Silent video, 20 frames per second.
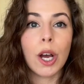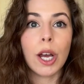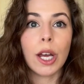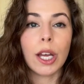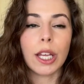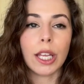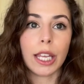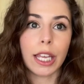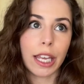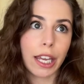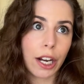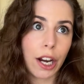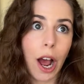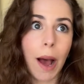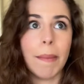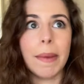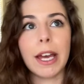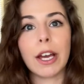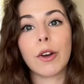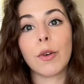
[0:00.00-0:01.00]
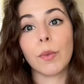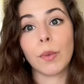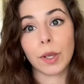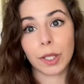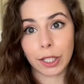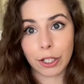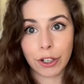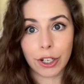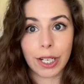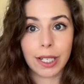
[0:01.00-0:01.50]
economic,
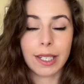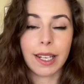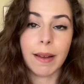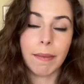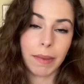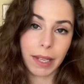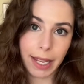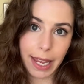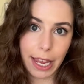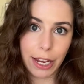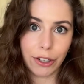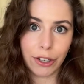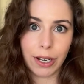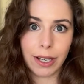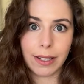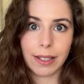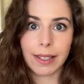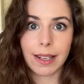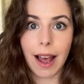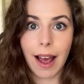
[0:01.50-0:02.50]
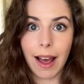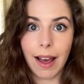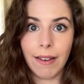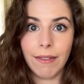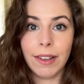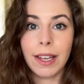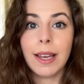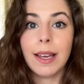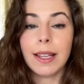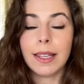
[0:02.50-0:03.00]
religious implications of
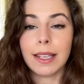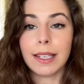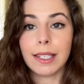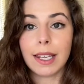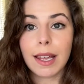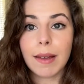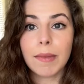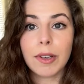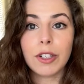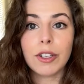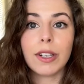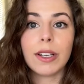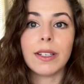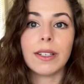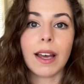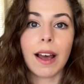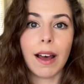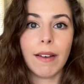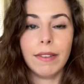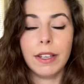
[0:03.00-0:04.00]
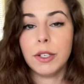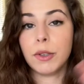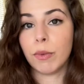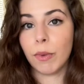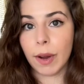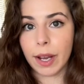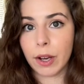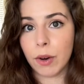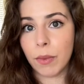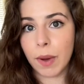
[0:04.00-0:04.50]
these images of these
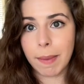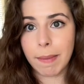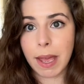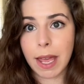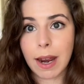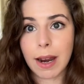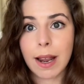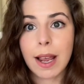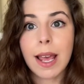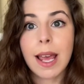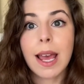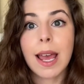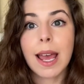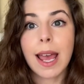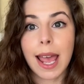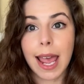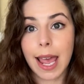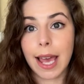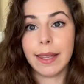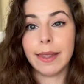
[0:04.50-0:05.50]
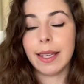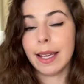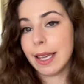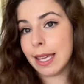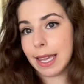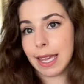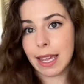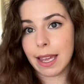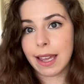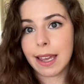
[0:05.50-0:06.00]
royal women and the
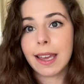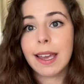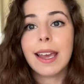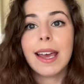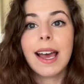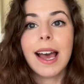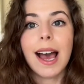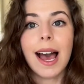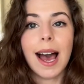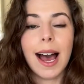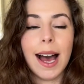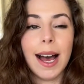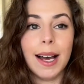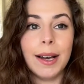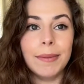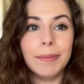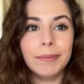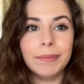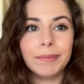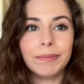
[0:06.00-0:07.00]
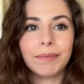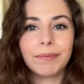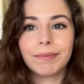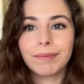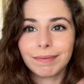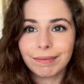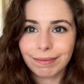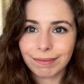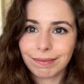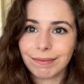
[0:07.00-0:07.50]
king. Um,
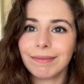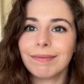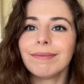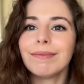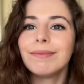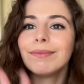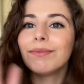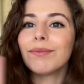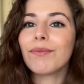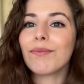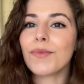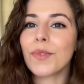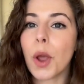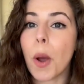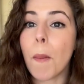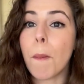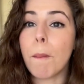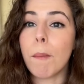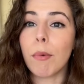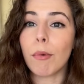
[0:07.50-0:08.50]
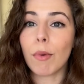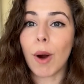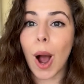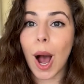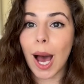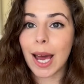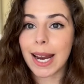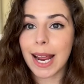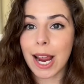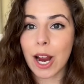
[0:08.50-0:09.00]

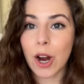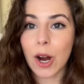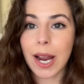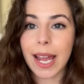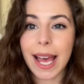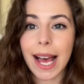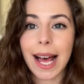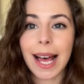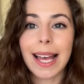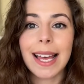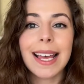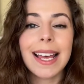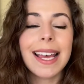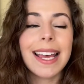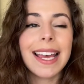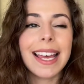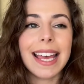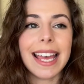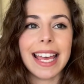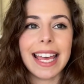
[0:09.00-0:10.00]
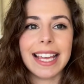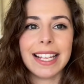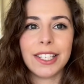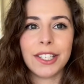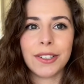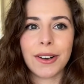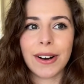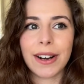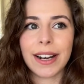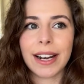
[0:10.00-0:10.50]
broad area. It
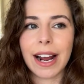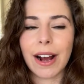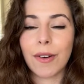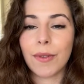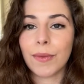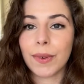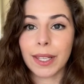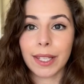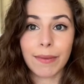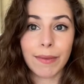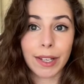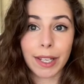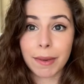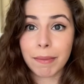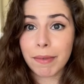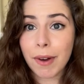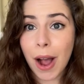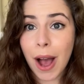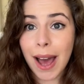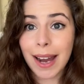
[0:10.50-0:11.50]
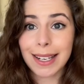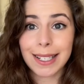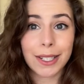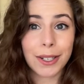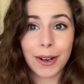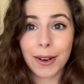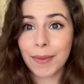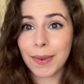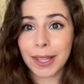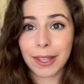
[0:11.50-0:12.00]
started out really, really broad. It
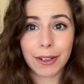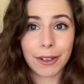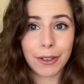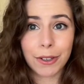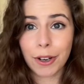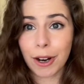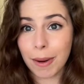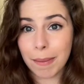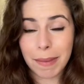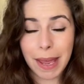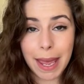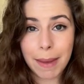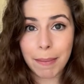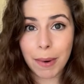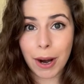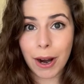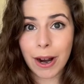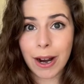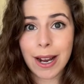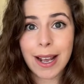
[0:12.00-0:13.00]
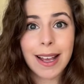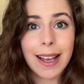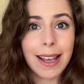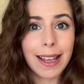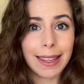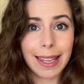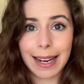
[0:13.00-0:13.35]
started with a term paper that I